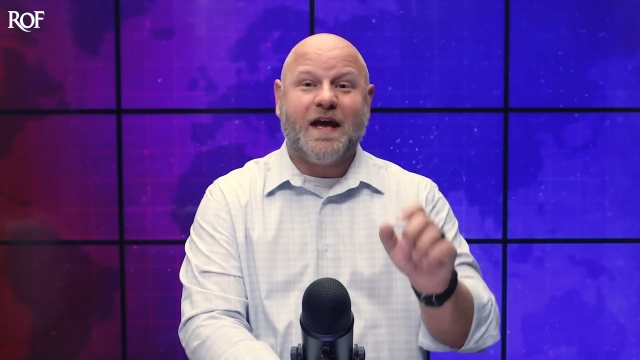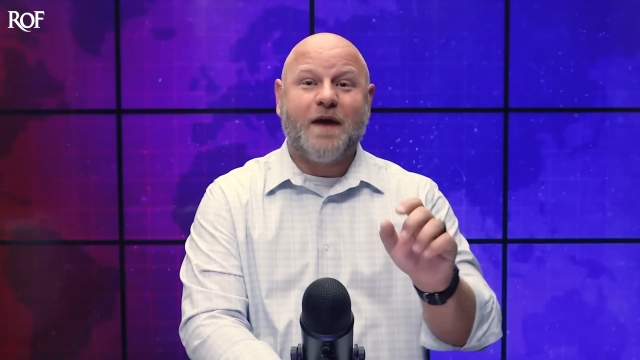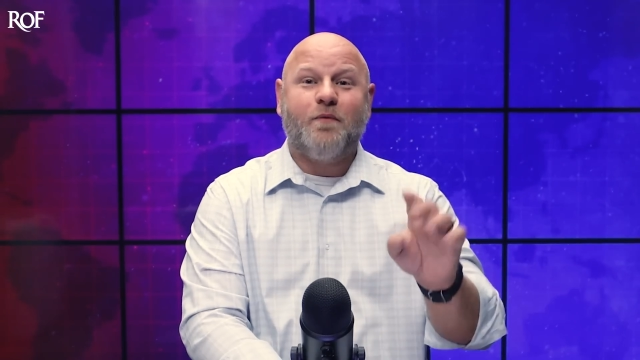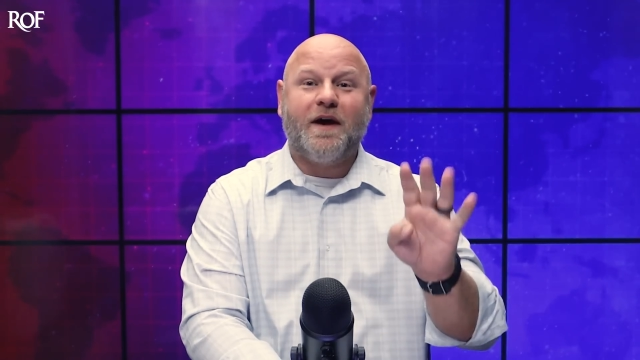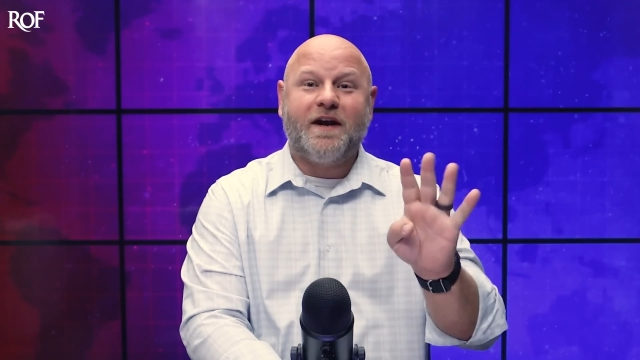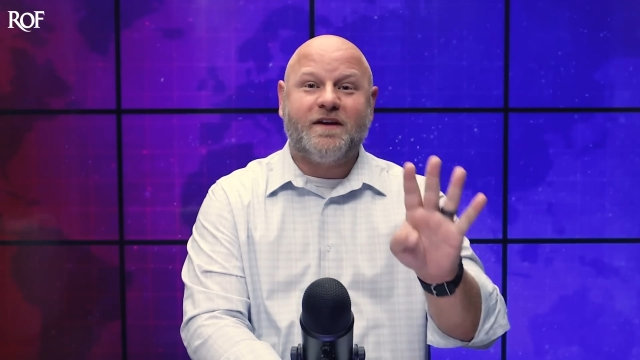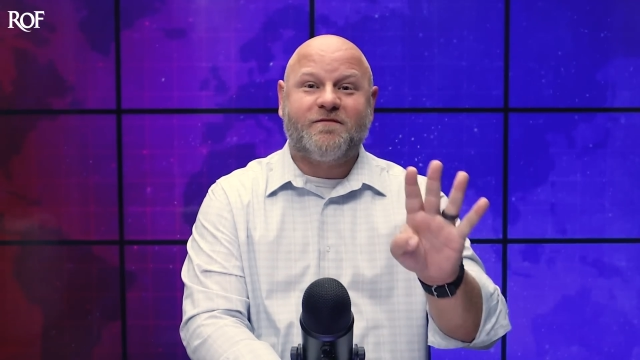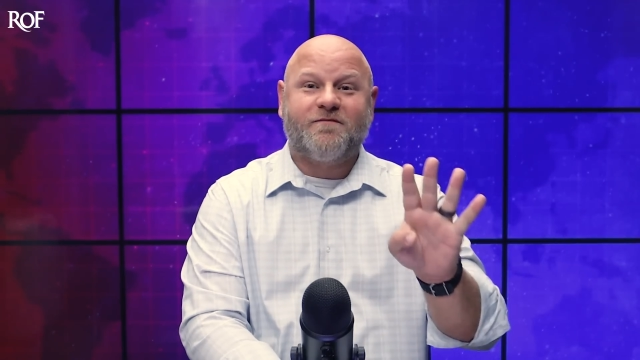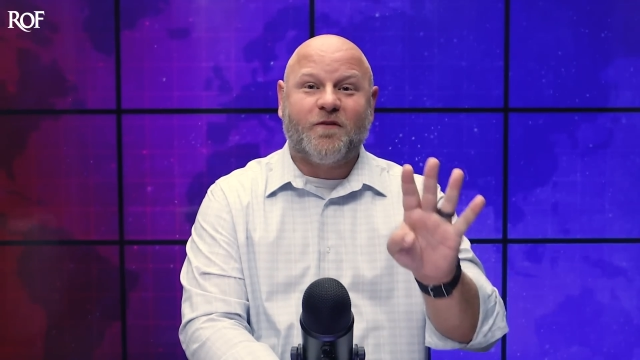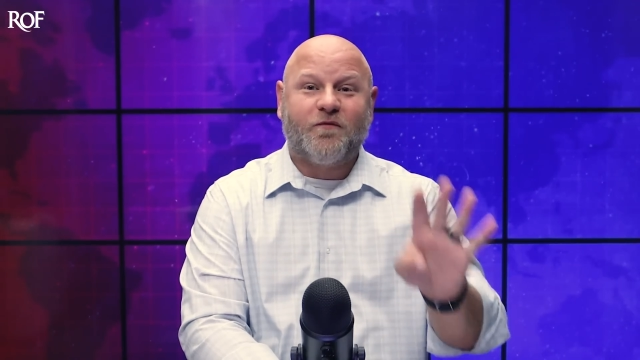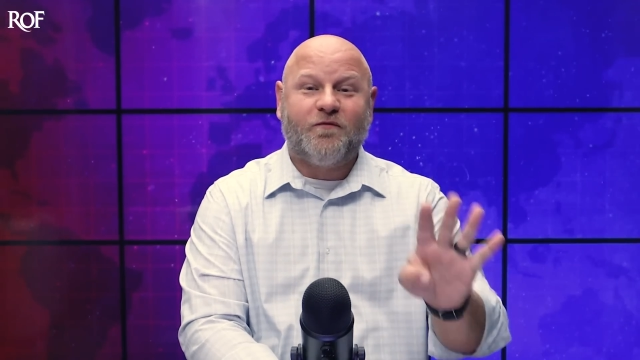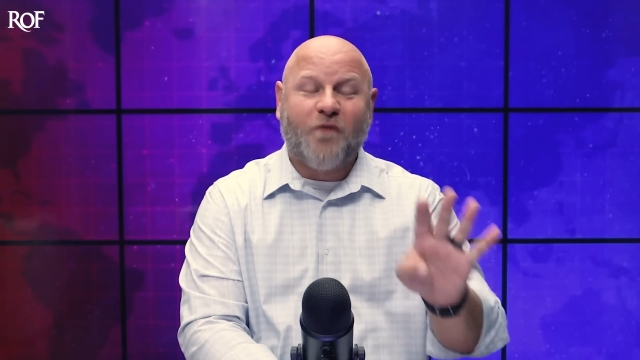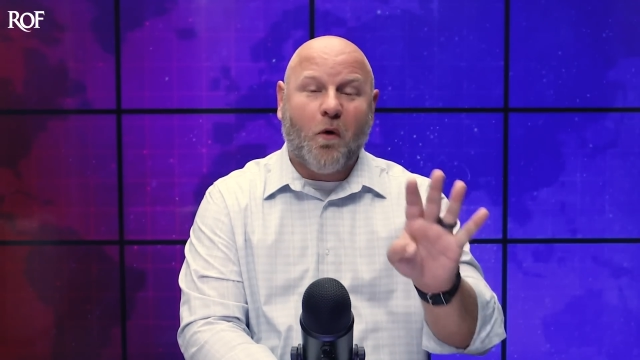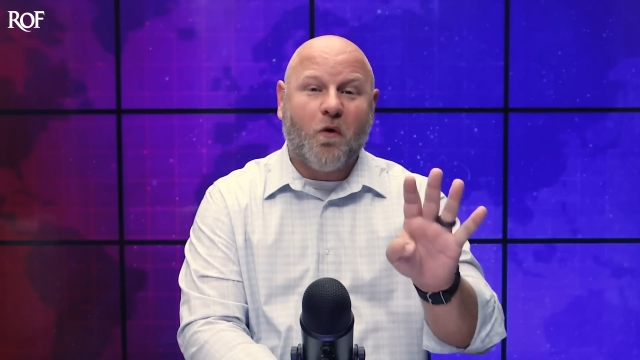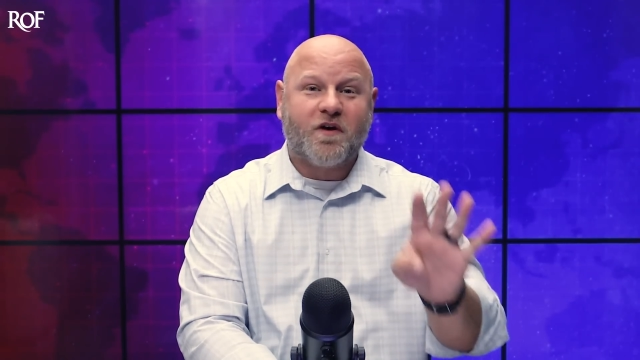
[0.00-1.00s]
They waited for
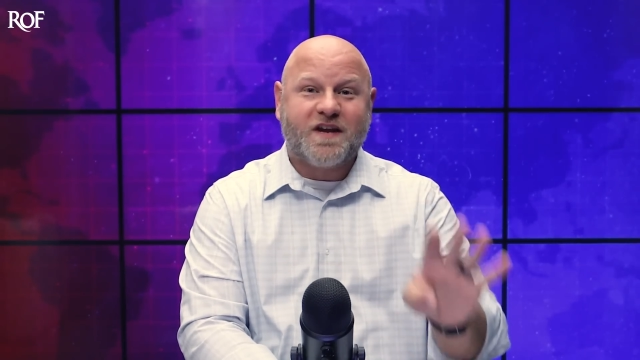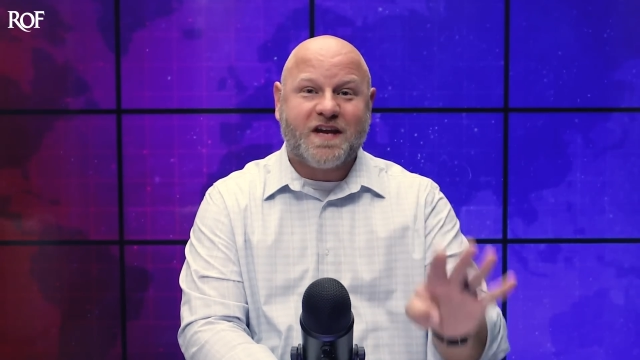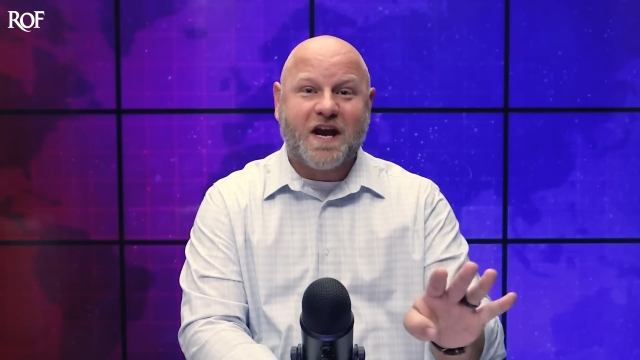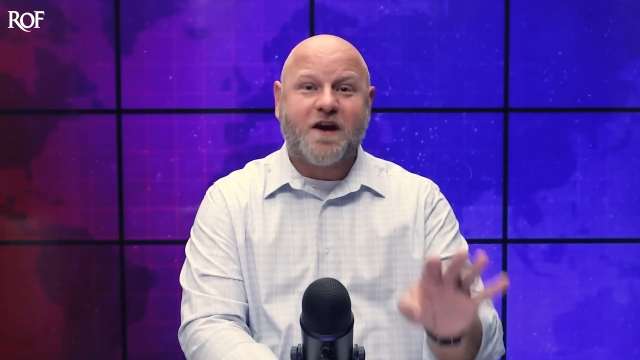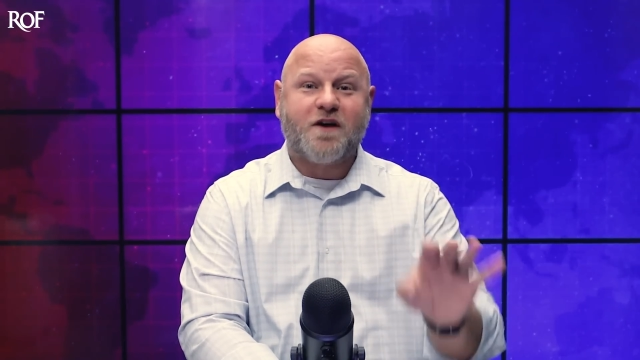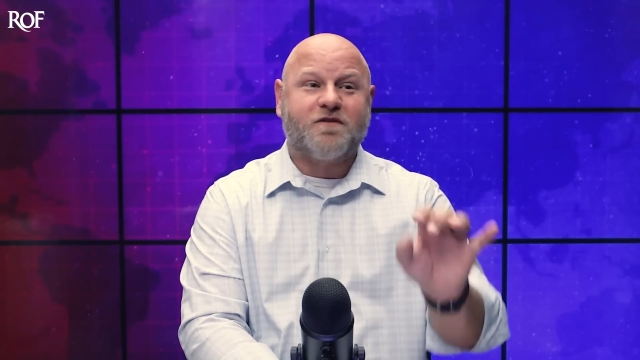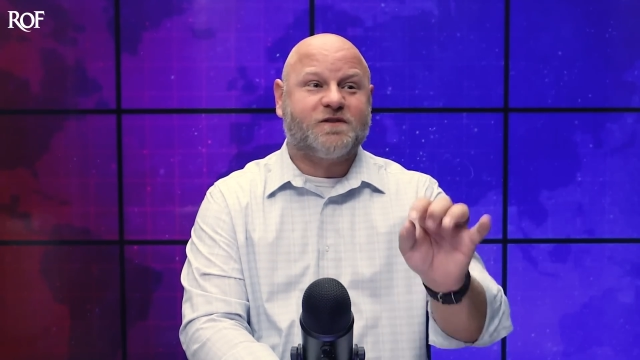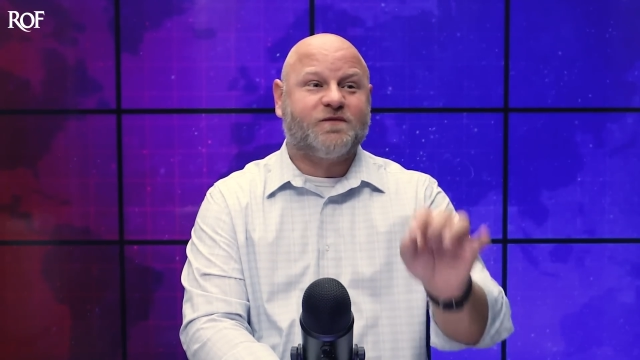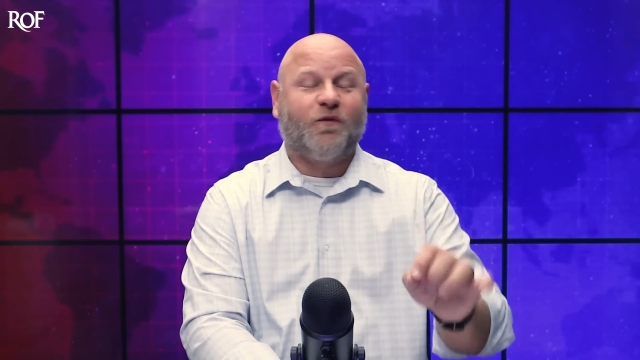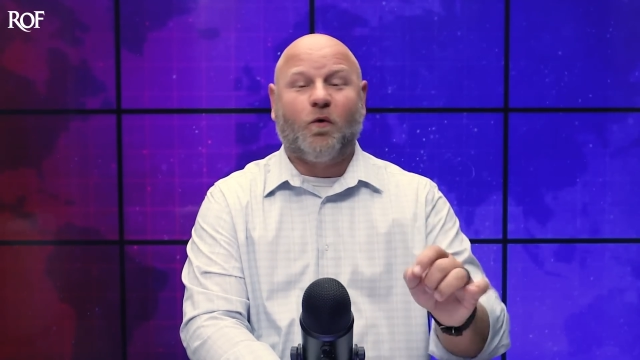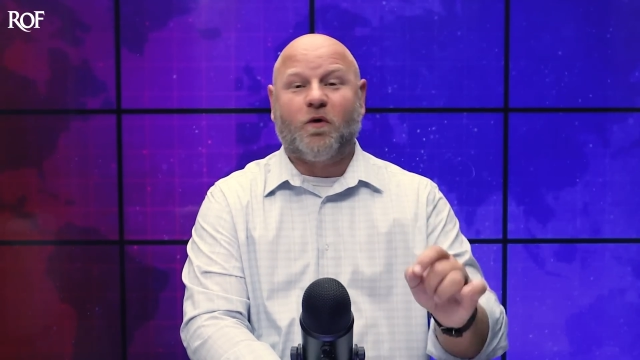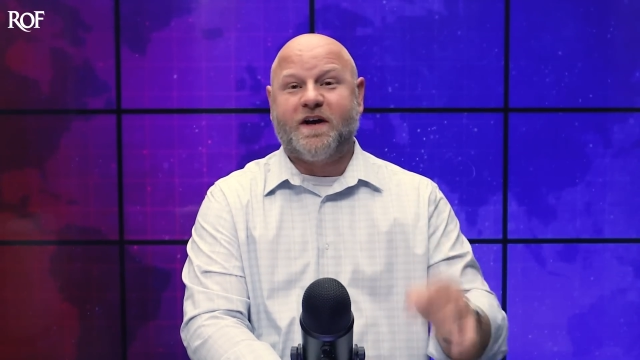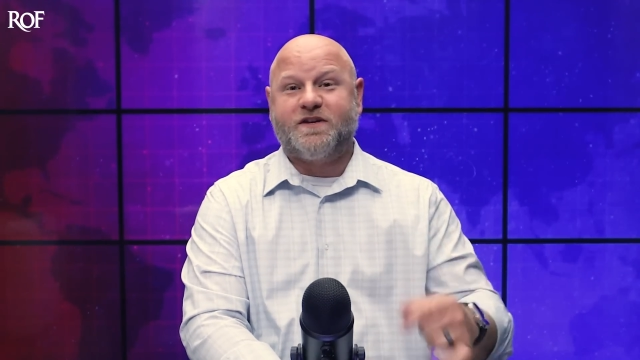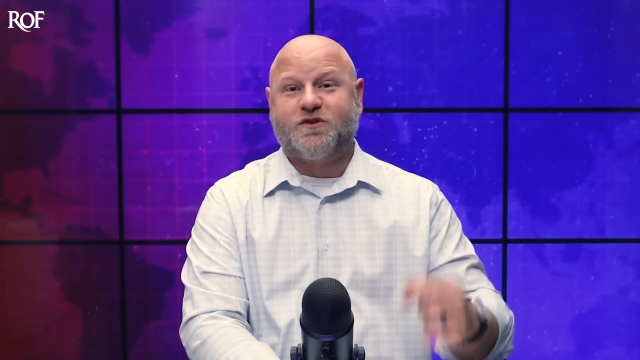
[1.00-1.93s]
4 years for